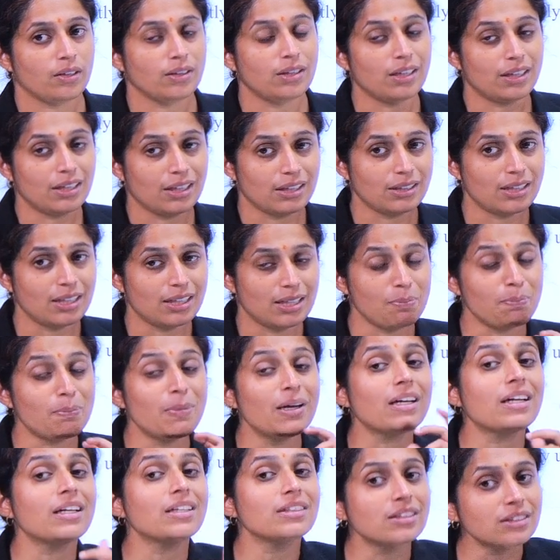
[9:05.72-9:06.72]
The
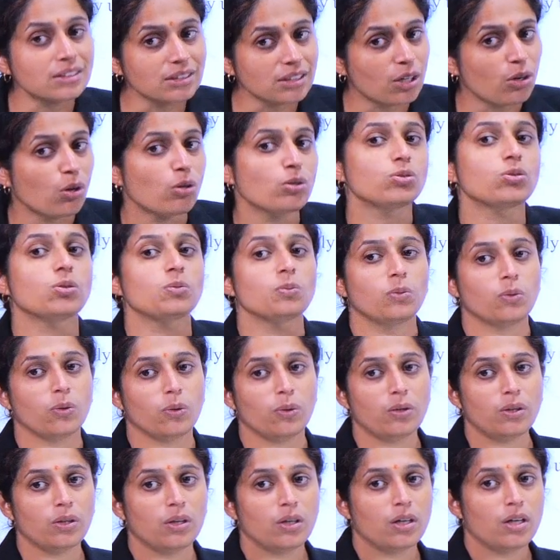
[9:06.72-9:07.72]
repercussions are also
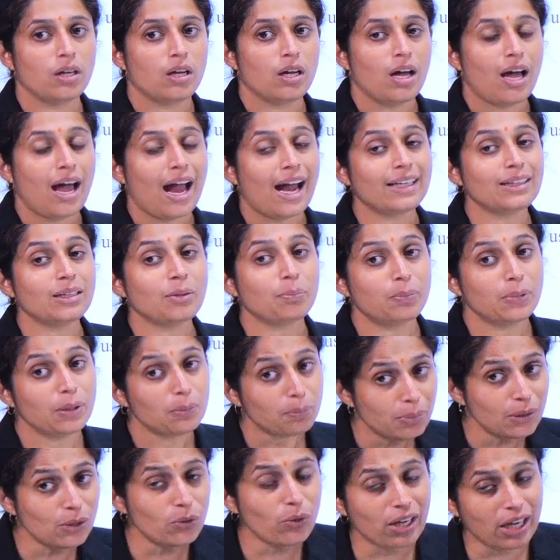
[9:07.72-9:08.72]
more, and the
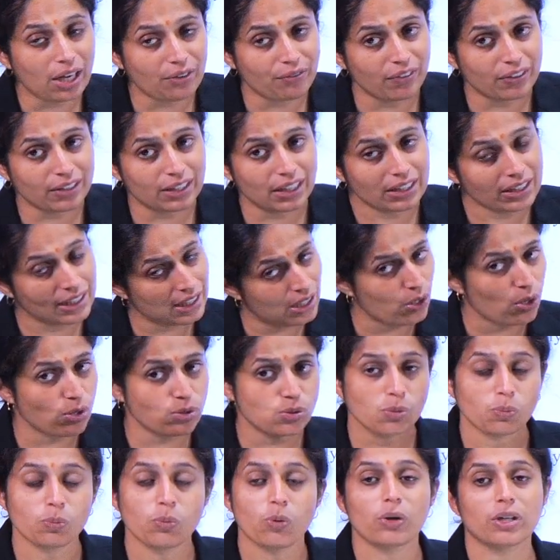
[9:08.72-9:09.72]
people who are affected, they are
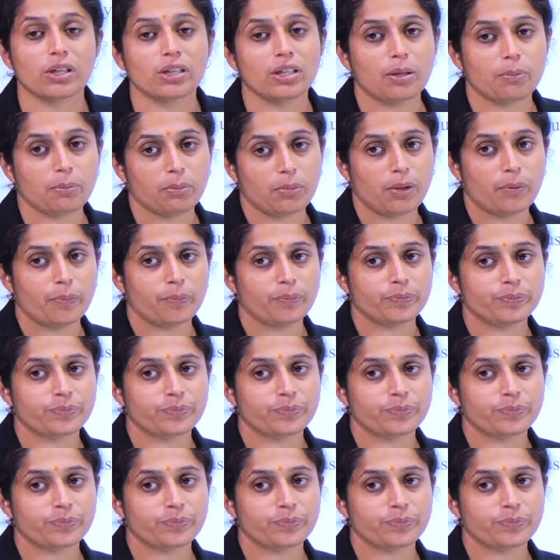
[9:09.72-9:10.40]
also more in number,